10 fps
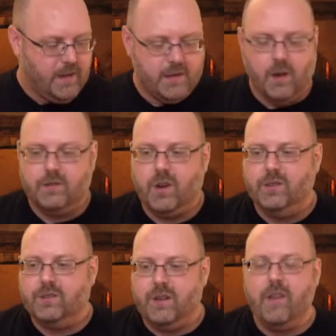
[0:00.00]
So
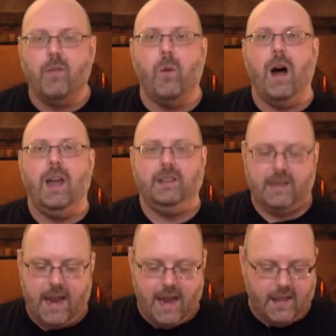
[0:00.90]
chose three different
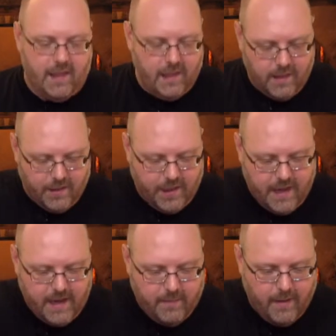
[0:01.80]
wines and the
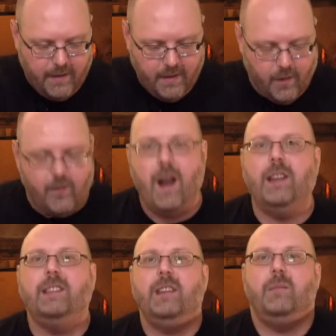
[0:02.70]
theme, the
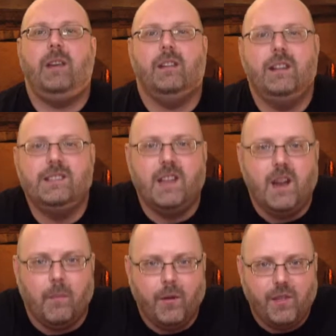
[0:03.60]
overriding theme here is the
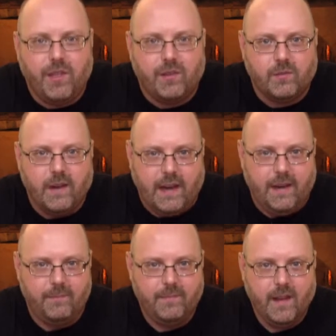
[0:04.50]
number three.